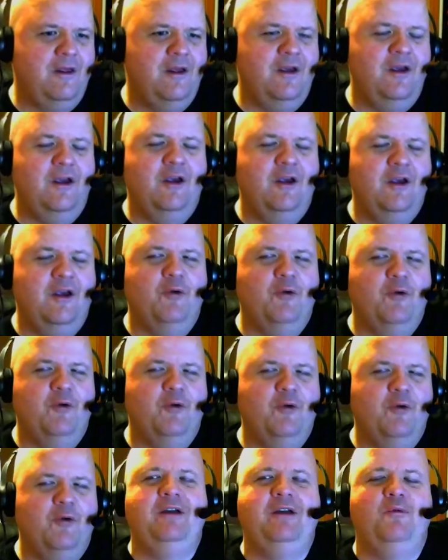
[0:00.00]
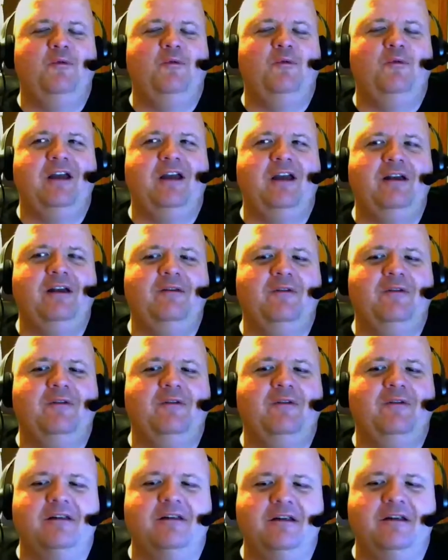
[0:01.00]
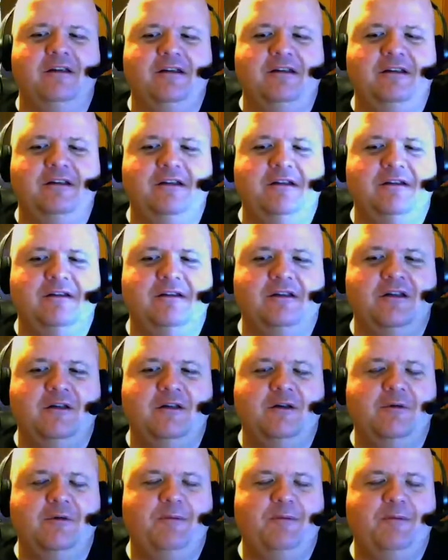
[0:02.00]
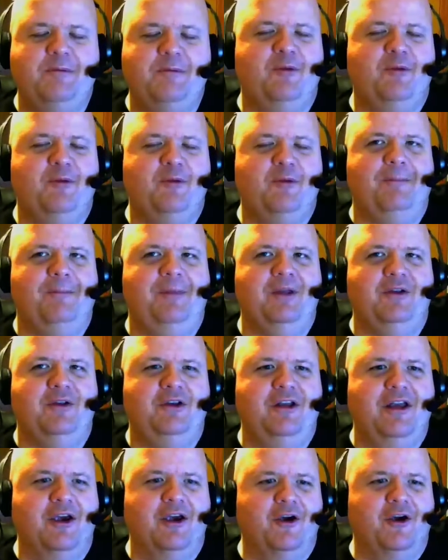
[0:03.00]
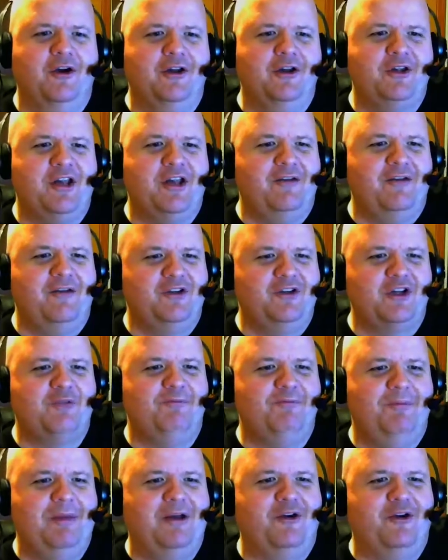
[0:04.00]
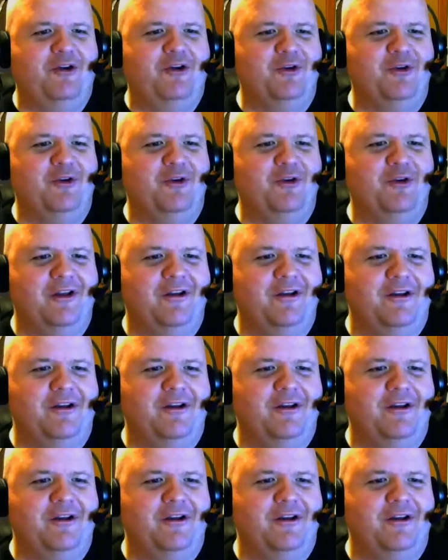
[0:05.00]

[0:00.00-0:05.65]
We kind of Peter being a billionaire is kind of just better ignored, isn't it?